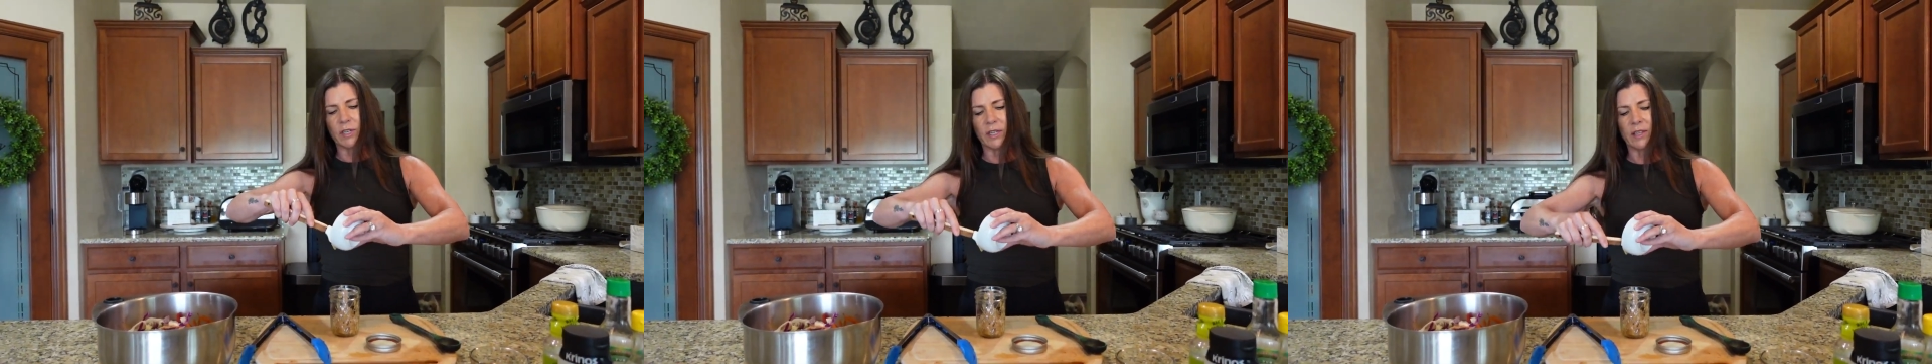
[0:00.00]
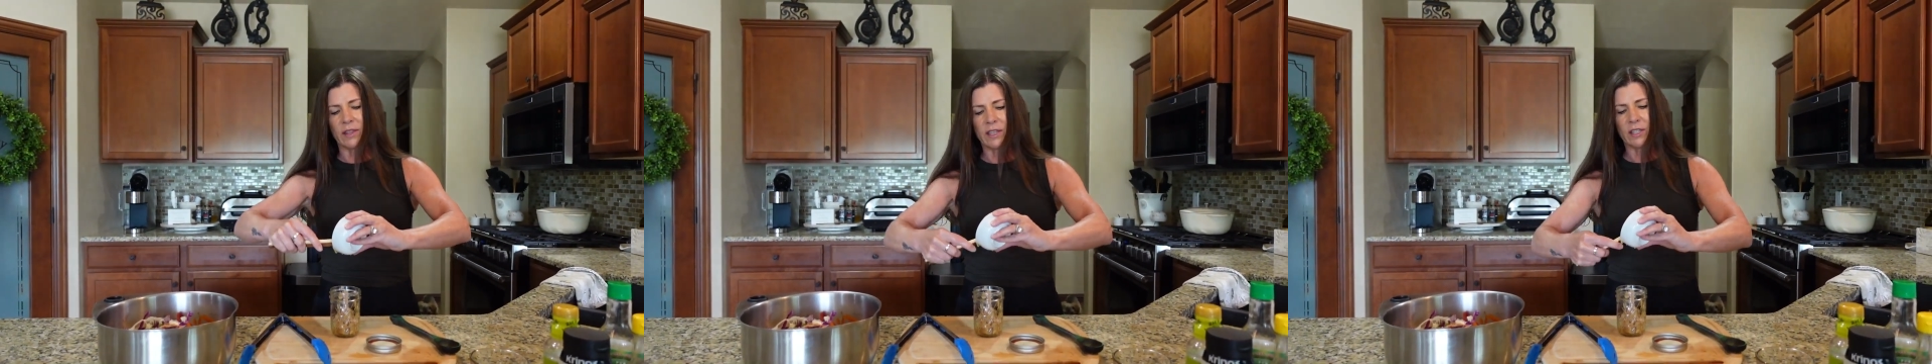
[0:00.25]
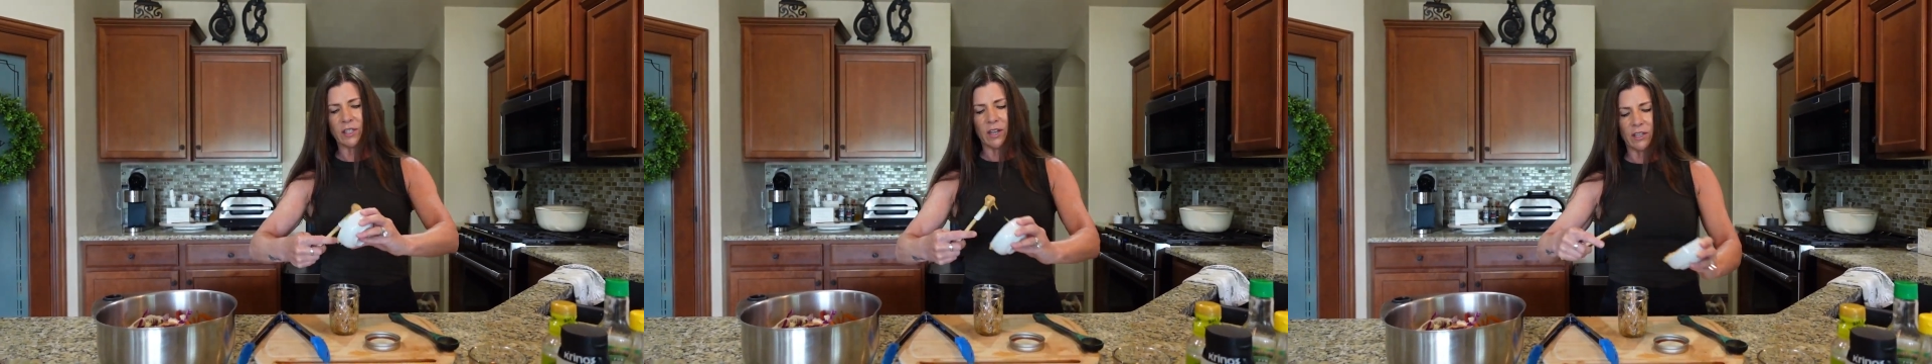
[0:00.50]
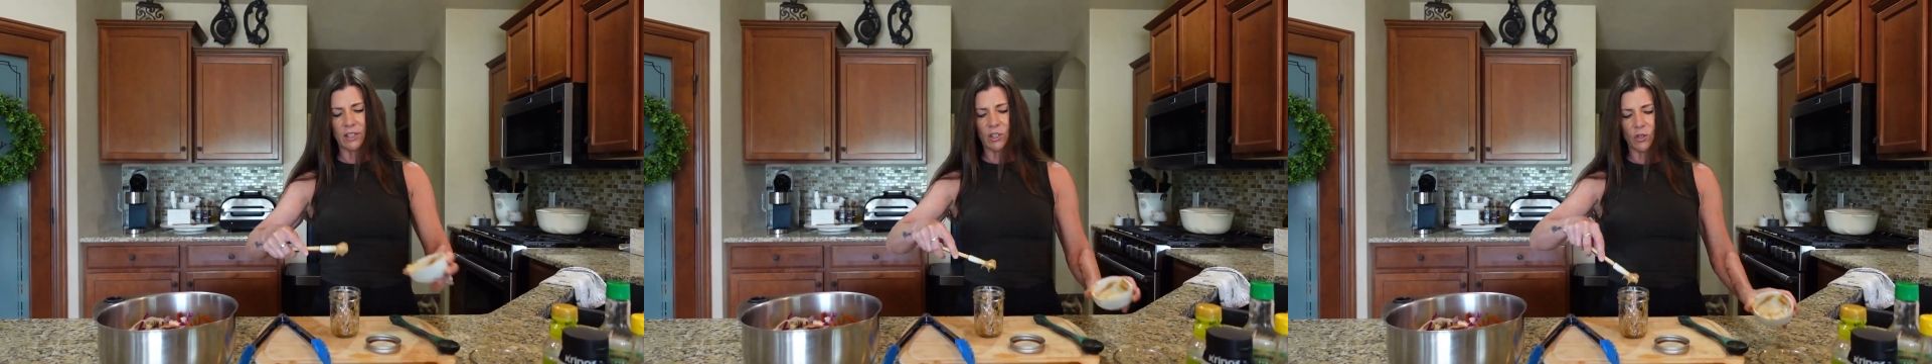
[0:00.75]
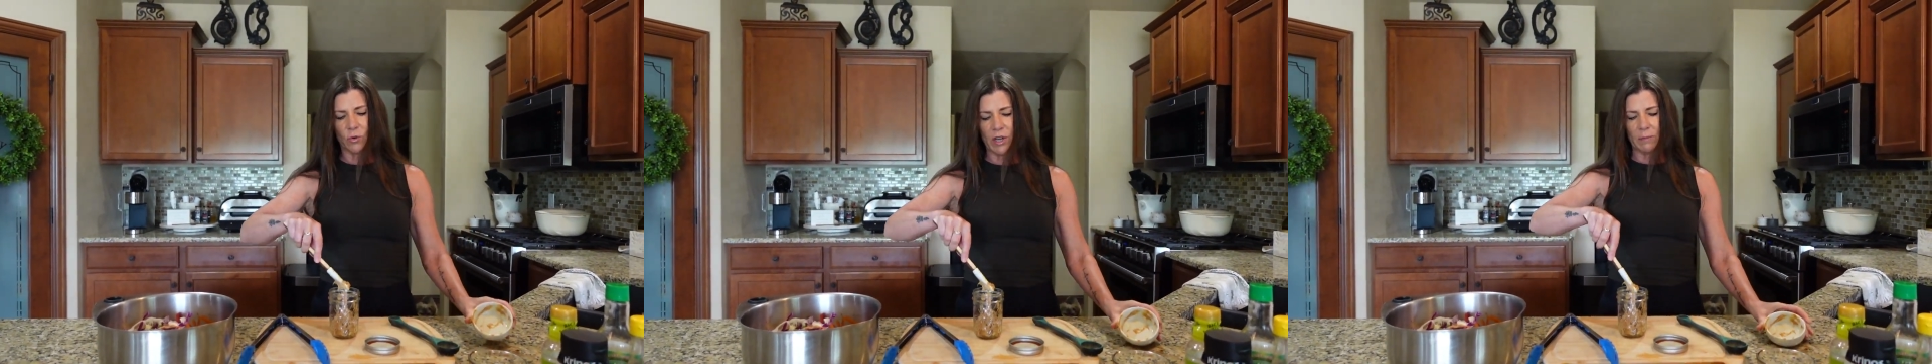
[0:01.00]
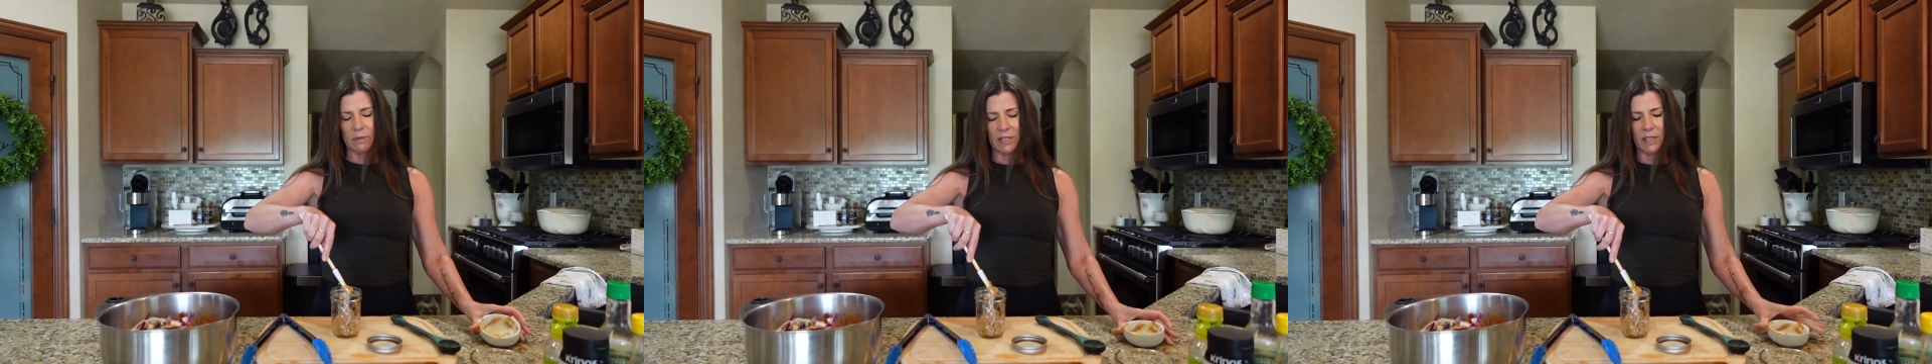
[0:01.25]
get this all
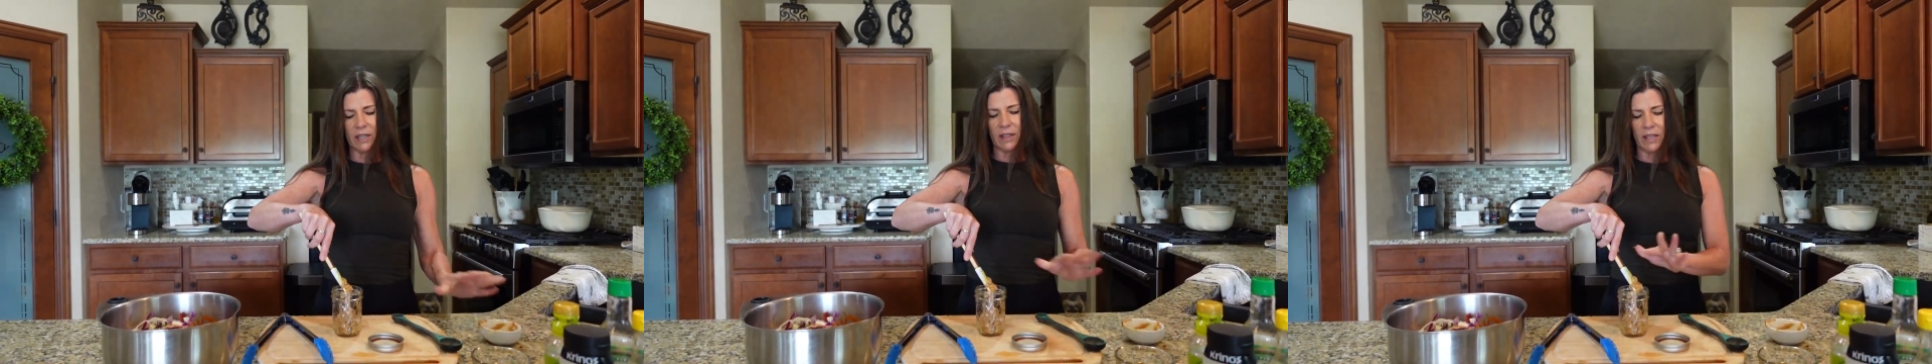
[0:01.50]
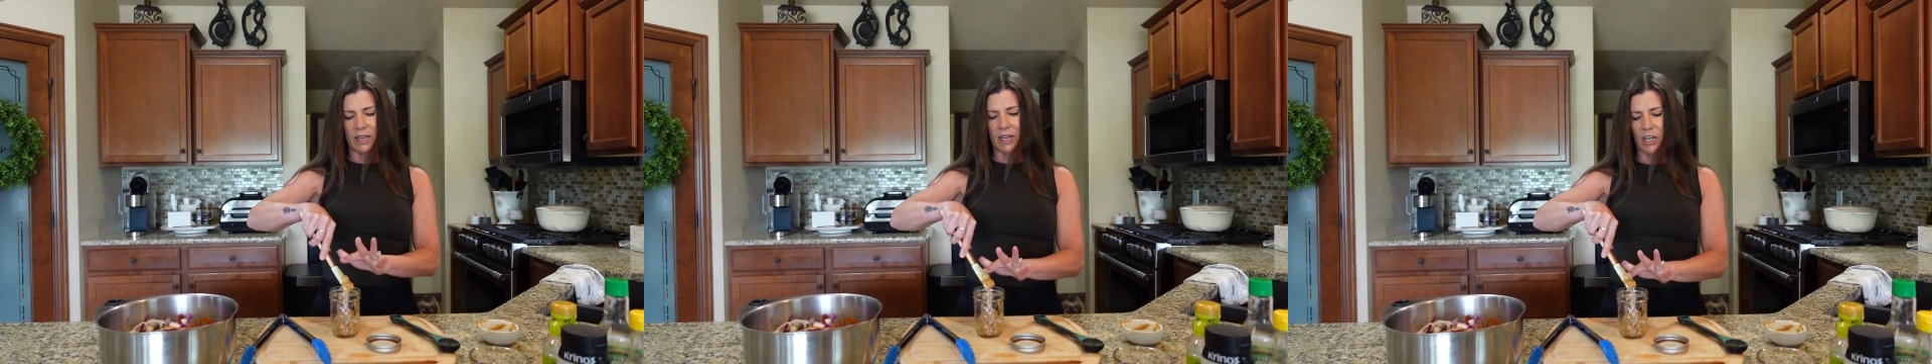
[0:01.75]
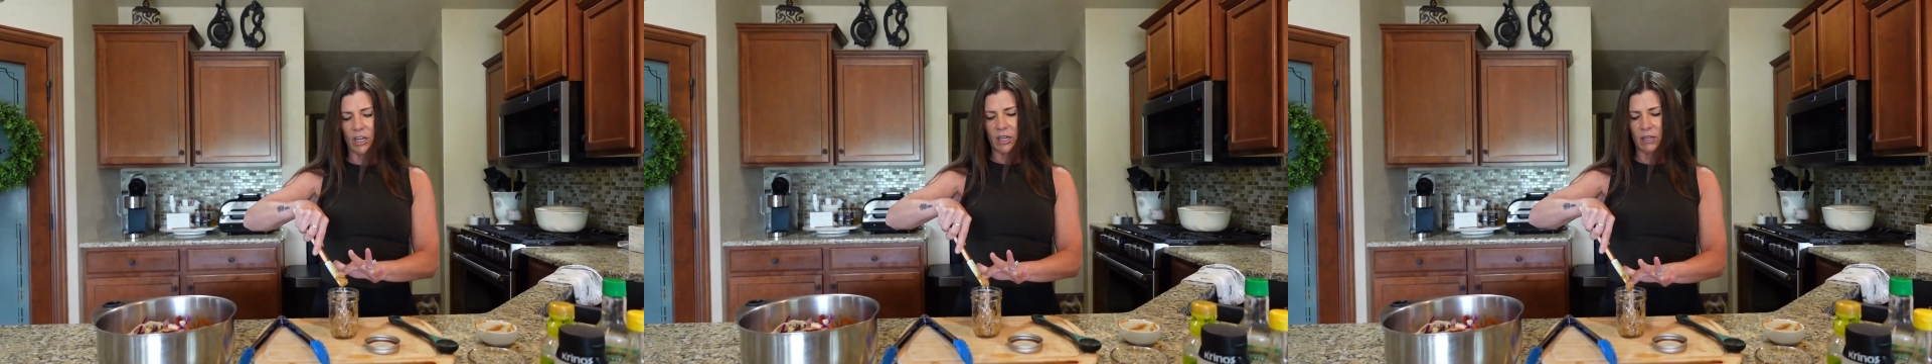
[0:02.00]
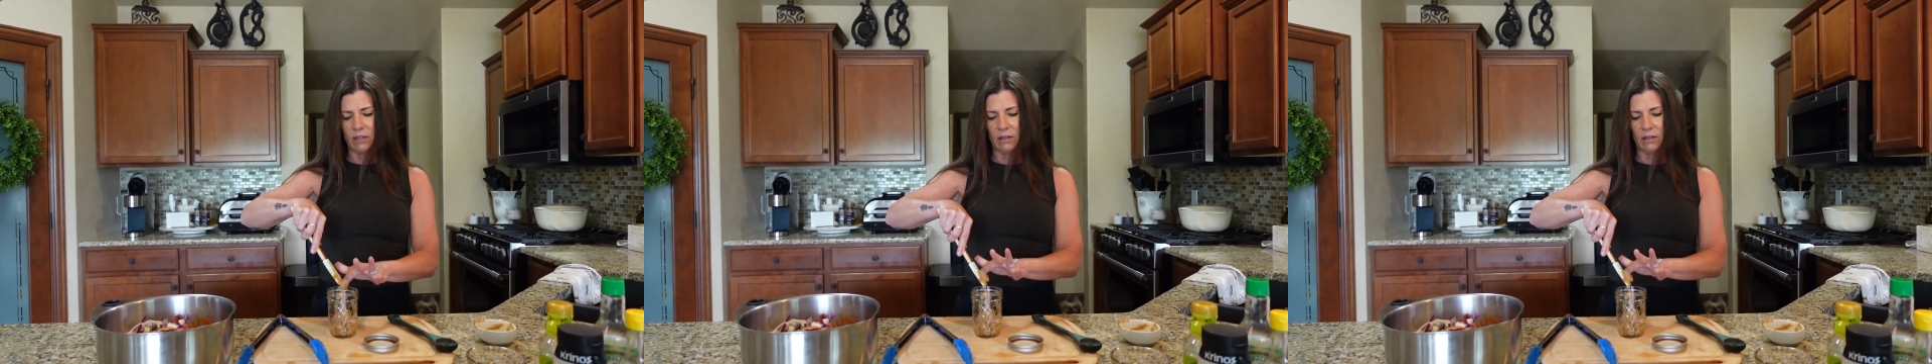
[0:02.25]
scraped in there.